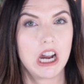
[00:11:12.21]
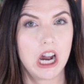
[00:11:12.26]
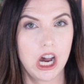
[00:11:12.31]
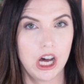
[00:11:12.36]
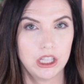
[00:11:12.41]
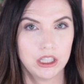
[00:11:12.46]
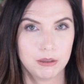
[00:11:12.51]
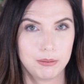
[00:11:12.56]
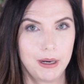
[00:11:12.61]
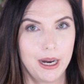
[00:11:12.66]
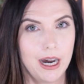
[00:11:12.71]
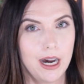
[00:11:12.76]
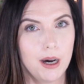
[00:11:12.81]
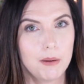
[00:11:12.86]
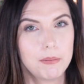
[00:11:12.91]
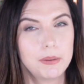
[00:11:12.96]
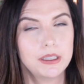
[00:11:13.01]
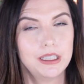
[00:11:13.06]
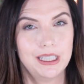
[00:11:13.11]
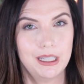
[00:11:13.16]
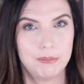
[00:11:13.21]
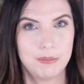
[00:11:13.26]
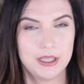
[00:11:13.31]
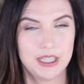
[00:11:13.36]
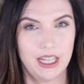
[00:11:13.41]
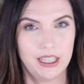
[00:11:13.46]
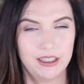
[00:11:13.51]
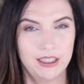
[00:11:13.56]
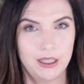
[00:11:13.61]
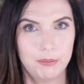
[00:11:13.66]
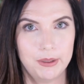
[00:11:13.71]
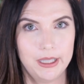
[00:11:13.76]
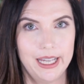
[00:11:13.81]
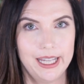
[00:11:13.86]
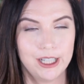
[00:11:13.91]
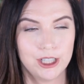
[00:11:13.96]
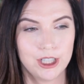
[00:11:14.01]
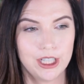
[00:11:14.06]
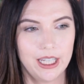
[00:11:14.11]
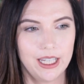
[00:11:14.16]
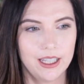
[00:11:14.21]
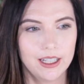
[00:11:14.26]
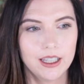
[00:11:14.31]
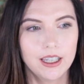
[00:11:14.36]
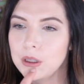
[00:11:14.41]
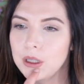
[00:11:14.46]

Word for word: ColourPop lip liner did.